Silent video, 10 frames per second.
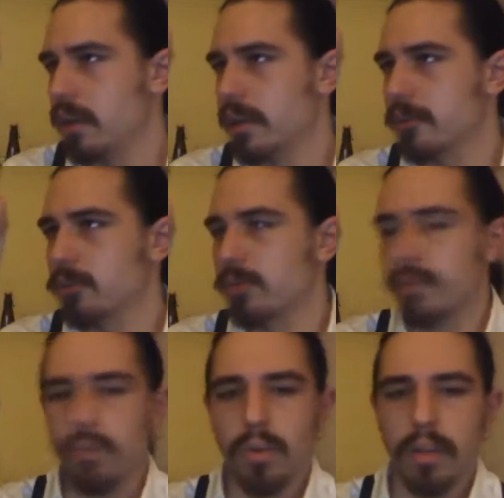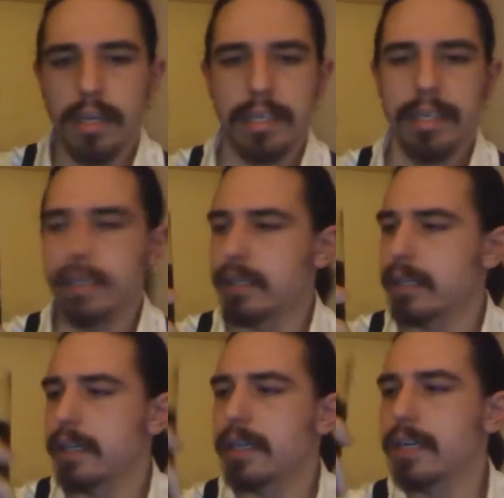This would be more like
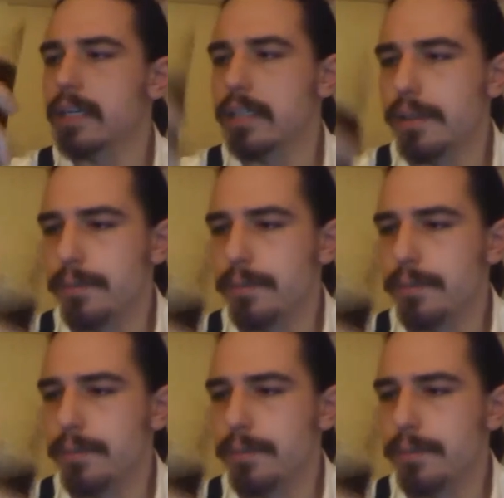this